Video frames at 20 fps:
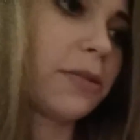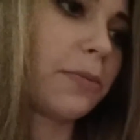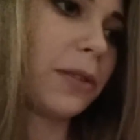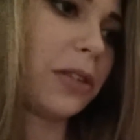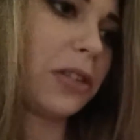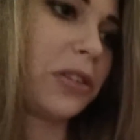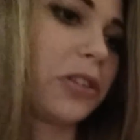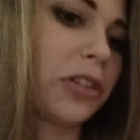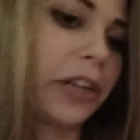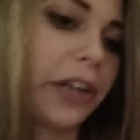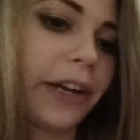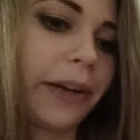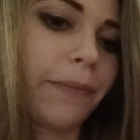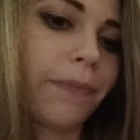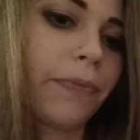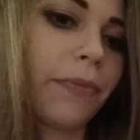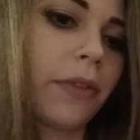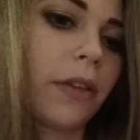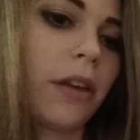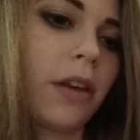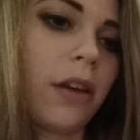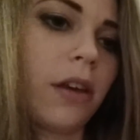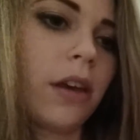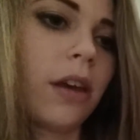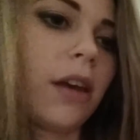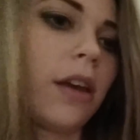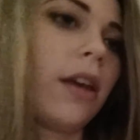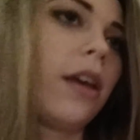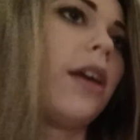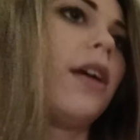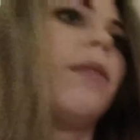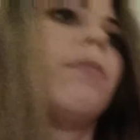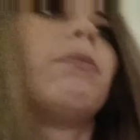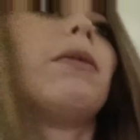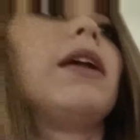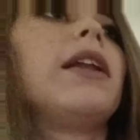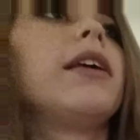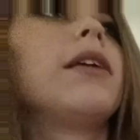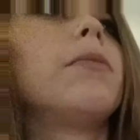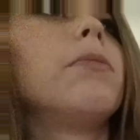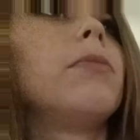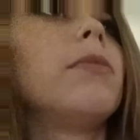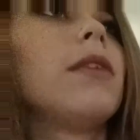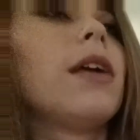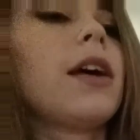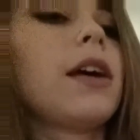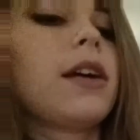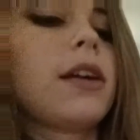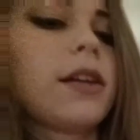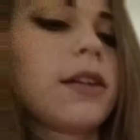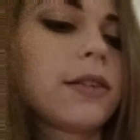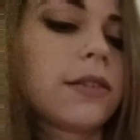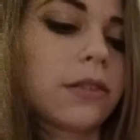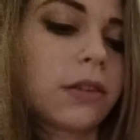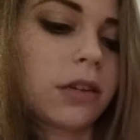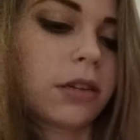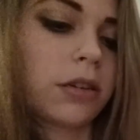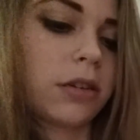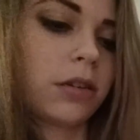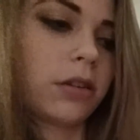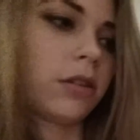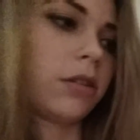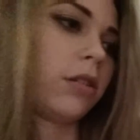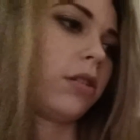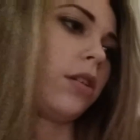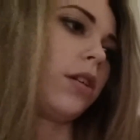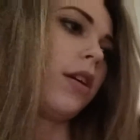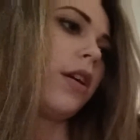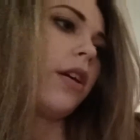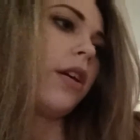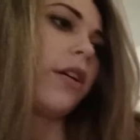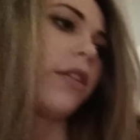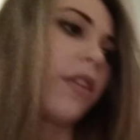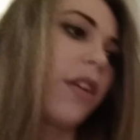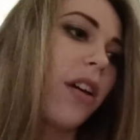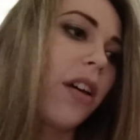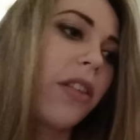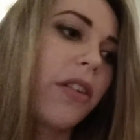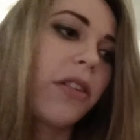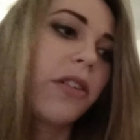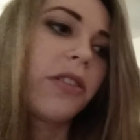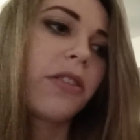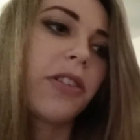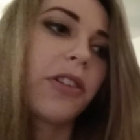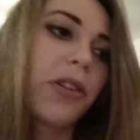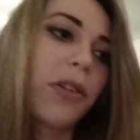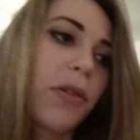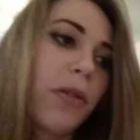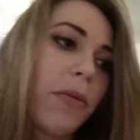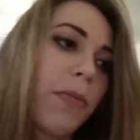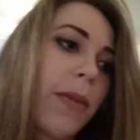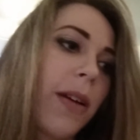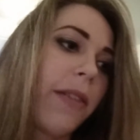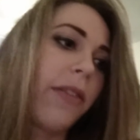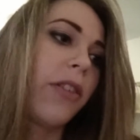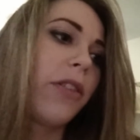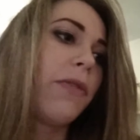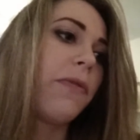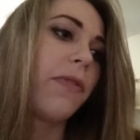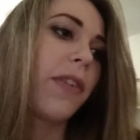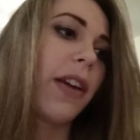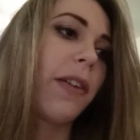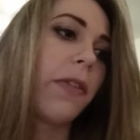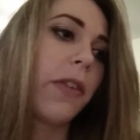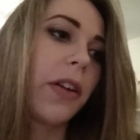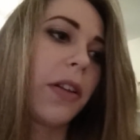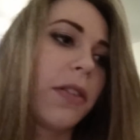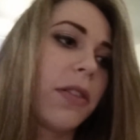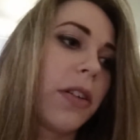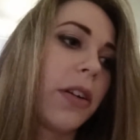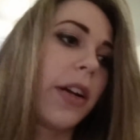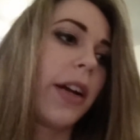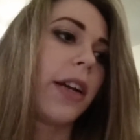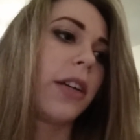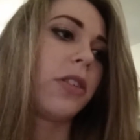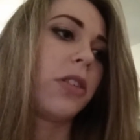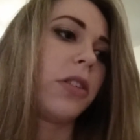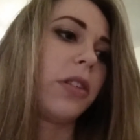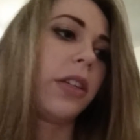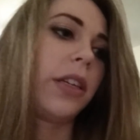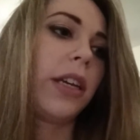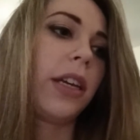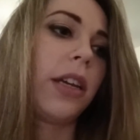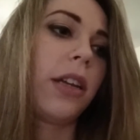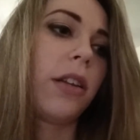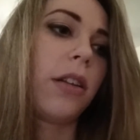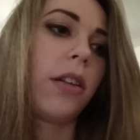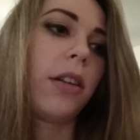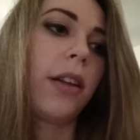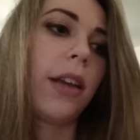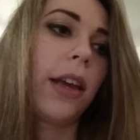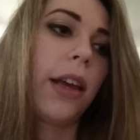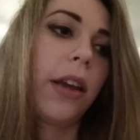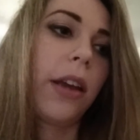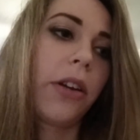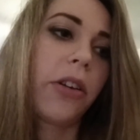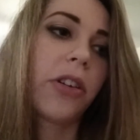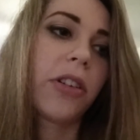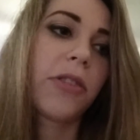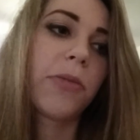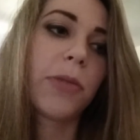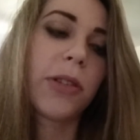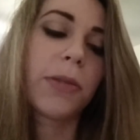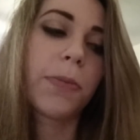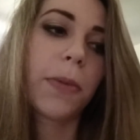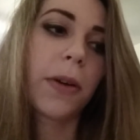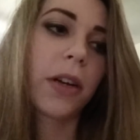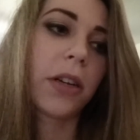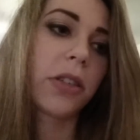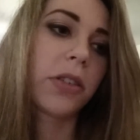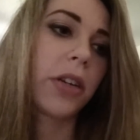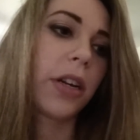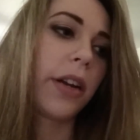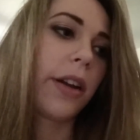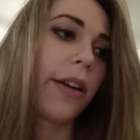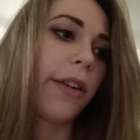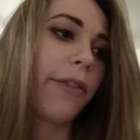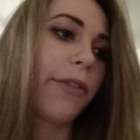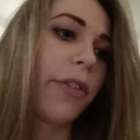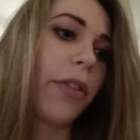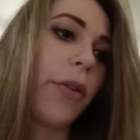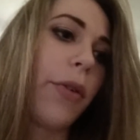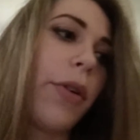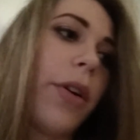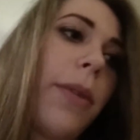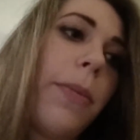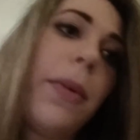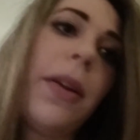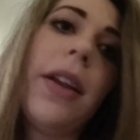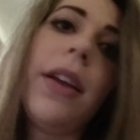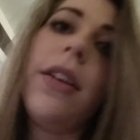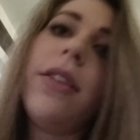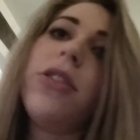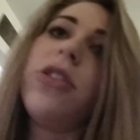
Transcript: Christmas tree. Made him that. The other two, my two favorites, are actually in a Christmas box right now for the ornament